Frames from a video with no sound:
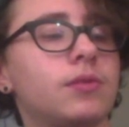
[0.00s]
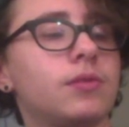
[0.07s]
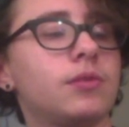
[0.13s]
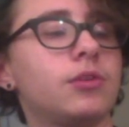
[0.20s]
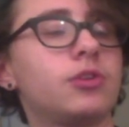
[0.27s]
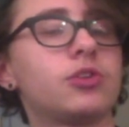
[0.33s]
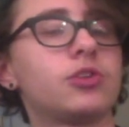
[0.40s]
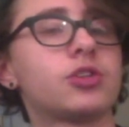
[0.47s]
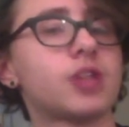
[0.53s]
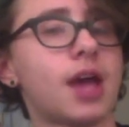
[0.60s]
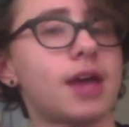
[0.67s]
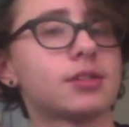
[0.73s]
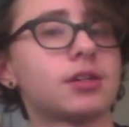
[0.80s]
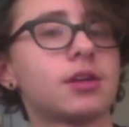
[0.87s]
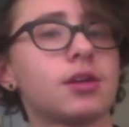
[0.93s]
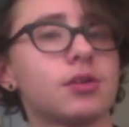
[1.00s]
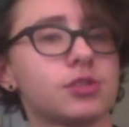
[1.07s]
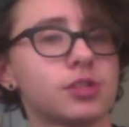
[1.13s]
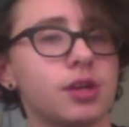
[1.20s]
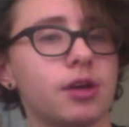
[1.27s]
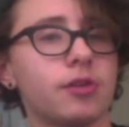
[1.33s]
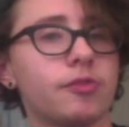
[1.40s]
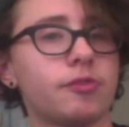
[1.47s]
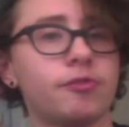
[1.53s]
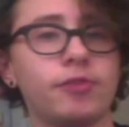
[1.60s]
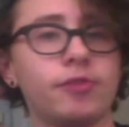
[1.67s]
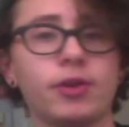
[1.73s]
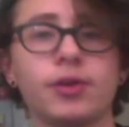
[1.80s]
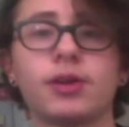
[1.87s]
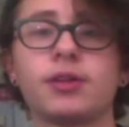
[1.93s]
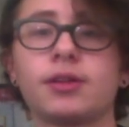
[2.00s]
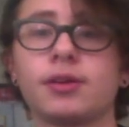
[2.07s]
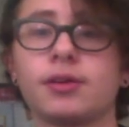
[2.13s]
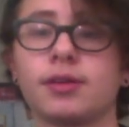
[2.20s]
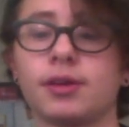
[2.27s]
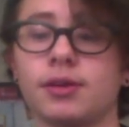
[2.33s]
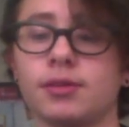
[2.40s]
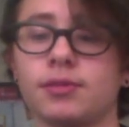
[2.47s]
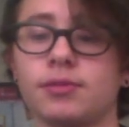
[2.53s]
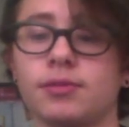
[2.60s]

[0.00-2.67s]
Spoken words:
you're just asking yourself very clearly,